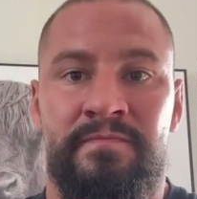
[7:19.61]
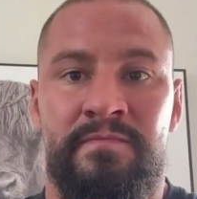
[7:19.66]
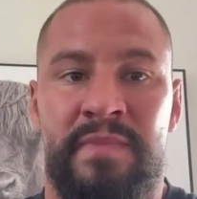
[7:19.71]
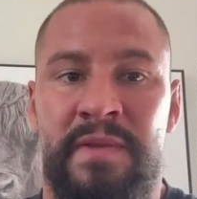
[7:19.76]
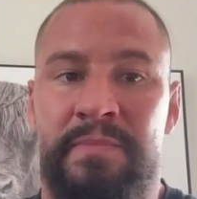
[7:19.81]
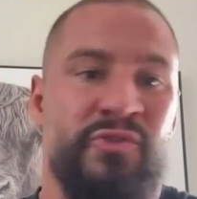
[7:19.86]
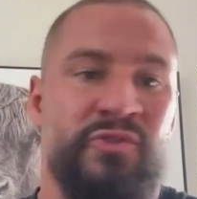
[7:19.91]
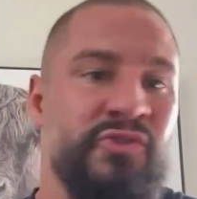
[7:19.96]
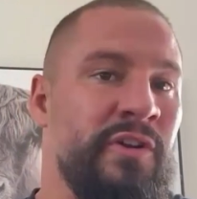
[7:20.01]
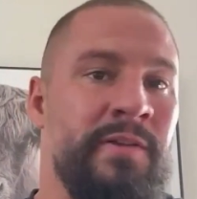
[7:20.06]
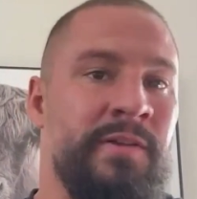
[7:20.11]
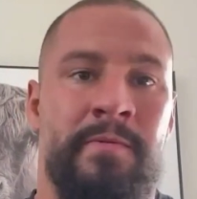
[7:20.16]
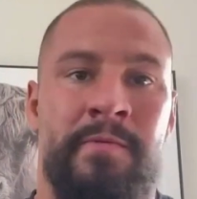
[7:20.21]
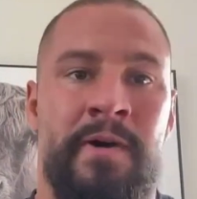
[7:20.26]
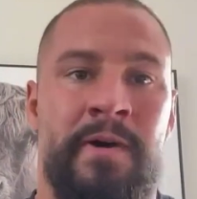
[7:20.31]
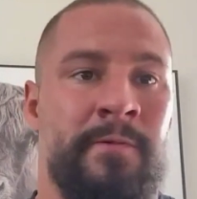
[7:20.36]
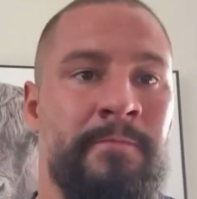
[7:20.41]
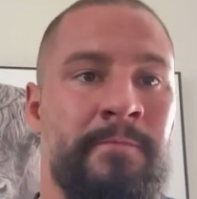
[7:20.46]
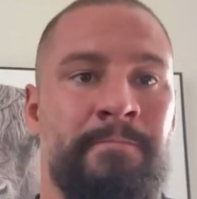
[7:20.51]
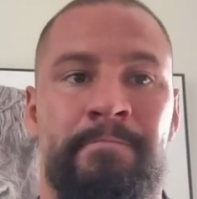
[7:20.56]
People dream
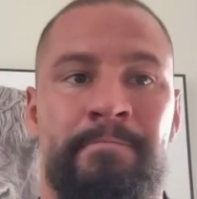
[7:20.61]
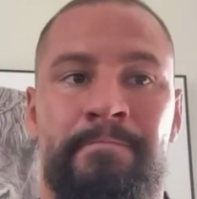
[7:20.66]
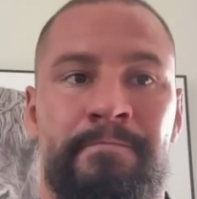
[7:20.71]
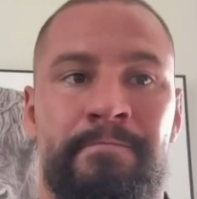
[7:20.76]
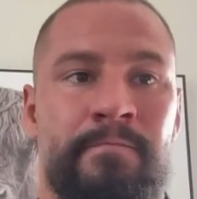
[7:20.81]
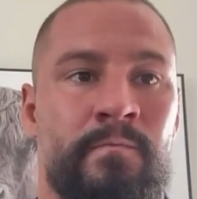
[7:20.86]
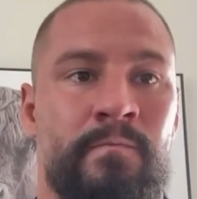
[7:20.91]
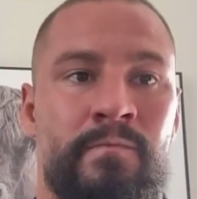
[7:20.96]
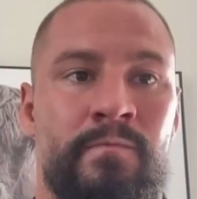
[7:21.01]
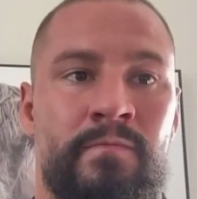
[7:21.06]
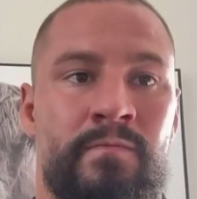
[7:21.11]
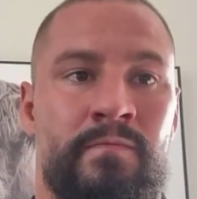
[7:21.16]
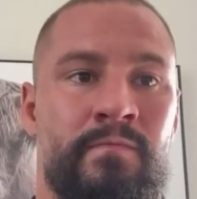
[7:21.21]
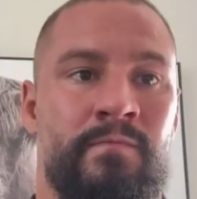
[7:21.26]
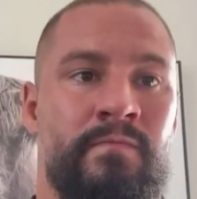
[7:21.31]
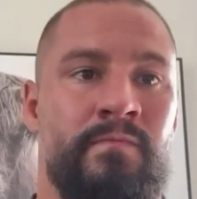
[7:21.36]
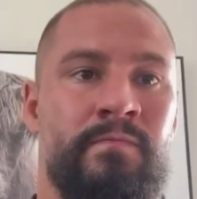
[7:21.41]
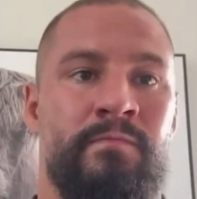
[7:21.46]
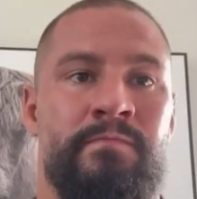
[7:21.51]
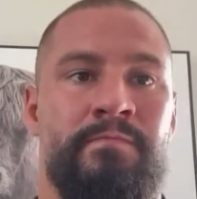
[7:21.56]
about
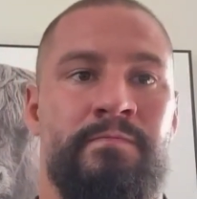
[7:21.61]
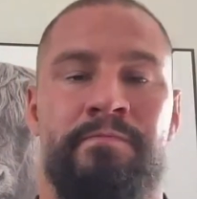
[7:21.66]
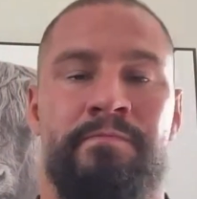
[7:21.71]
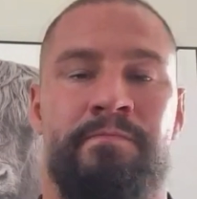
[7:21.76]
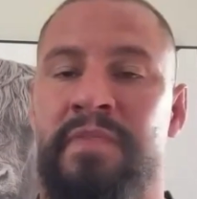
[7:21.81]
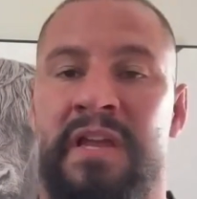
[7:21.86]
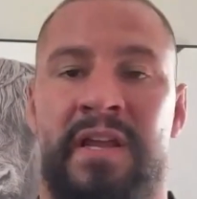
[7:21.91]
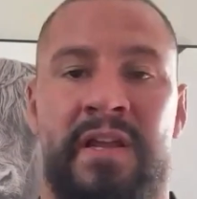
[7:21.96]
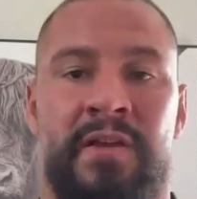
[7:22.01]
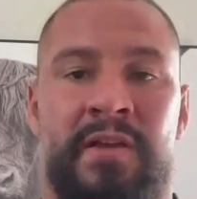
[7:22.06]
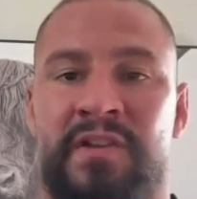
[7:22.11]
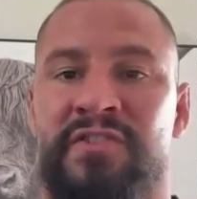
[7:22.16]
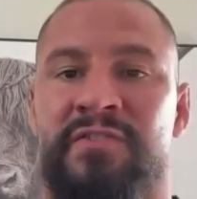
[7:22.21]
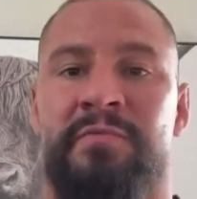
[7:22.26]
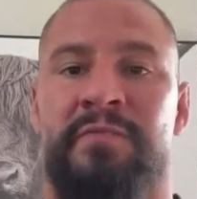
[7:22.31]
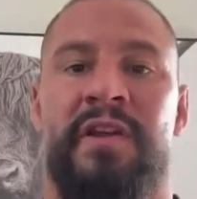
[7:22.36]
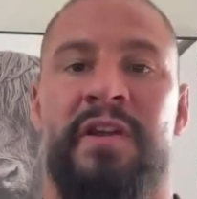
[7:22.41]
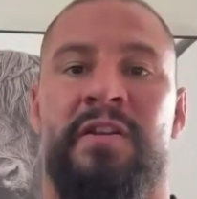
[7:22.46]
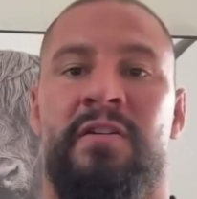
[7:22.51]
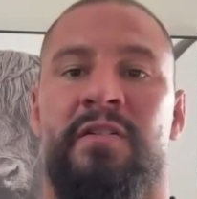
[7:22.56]
being in
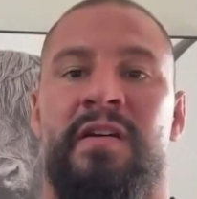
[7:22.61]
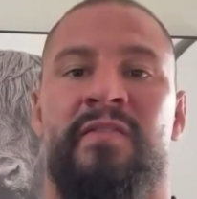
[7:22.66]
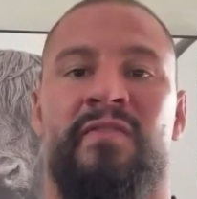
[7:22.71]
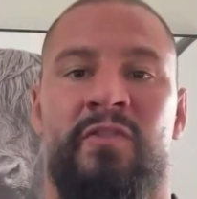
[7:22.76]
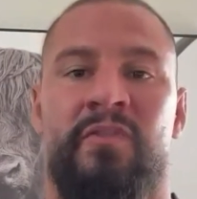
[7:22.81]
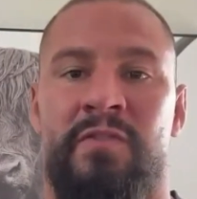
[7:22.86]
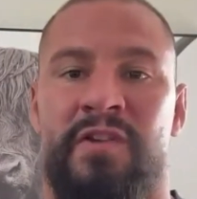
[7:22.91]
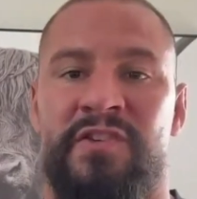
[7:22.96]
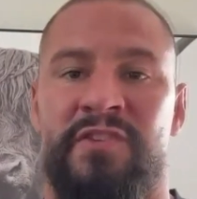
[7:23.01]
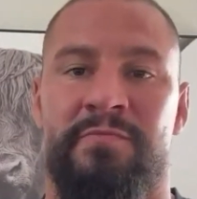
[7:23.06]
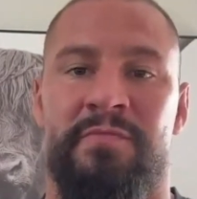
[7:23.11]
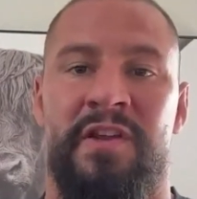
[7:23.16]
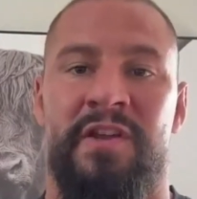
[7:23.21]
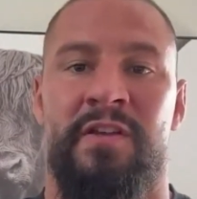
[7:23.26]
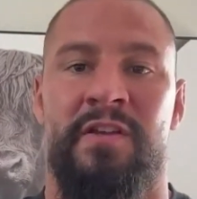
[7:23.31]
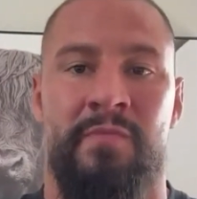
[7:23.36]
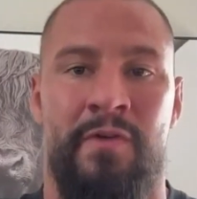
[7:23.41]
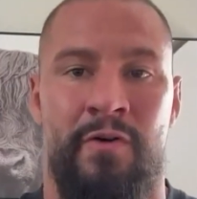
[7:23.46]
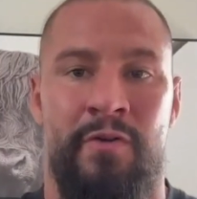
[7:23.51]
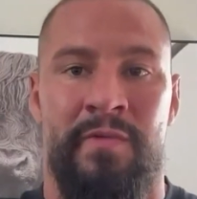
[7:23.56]
WrestleMania or having a
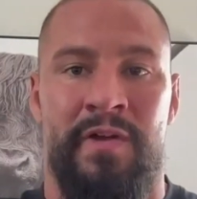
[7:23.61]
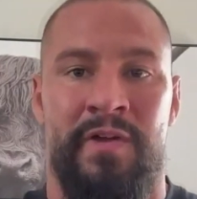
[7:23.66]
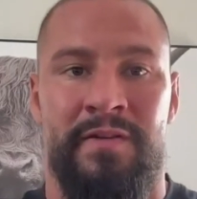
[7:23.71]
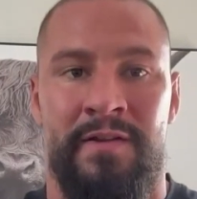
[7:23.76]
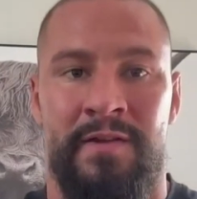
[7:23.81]
WrestleMania moment.